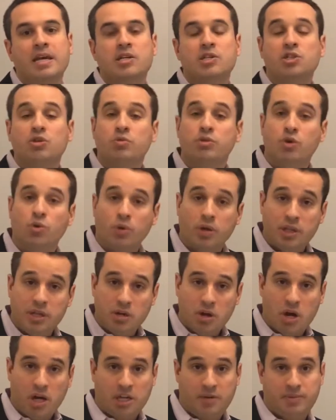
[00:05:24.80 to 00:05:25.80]
So you're in
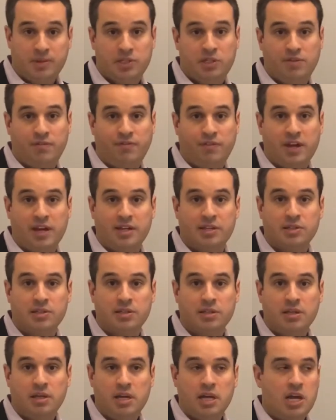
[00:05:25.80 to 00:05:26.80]
the occupancy
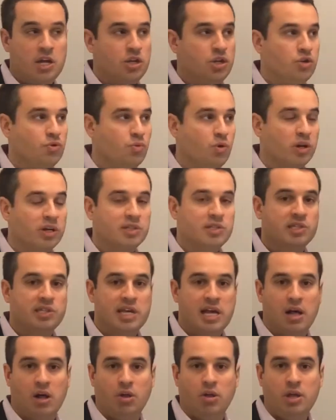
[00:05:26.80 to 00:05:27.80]
phase and you want to
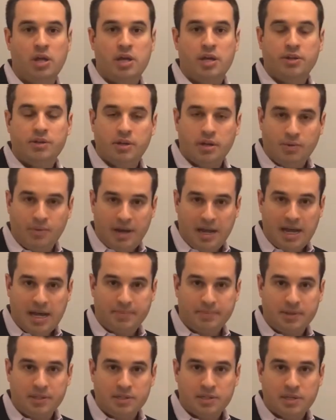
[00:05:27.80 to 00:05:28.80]
sell. Do you know what
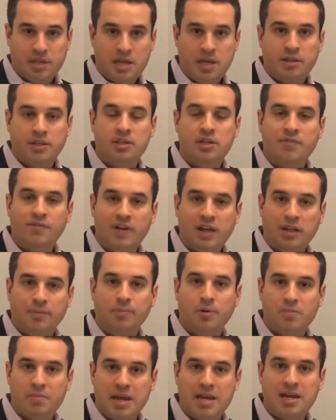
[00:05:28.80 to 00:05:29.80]
happens? The
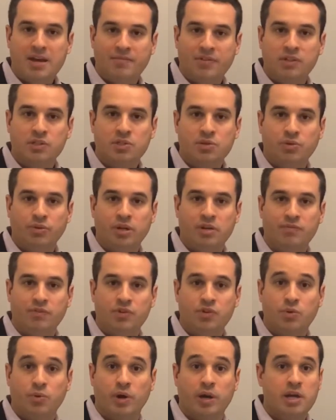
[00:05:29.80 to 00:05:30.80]
developer may have unsold
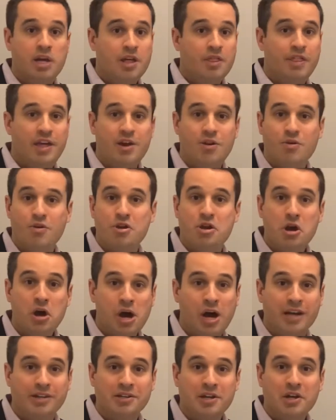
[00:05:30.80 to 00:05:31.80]
inventory. They are
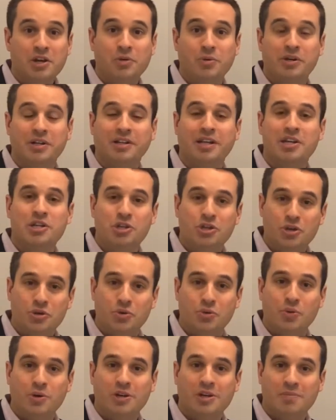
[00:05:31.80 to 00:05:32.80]
not going to let
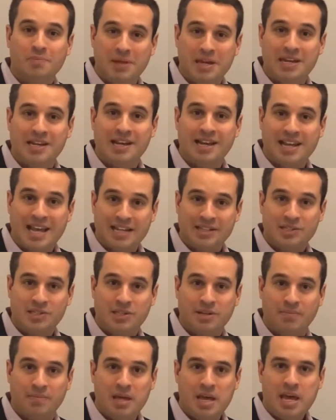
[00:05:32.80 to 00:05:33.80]
you compete against
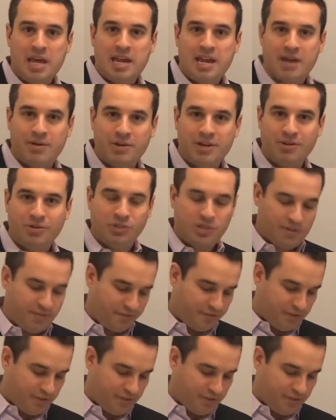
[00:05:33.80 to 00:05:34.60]
them. Now here's the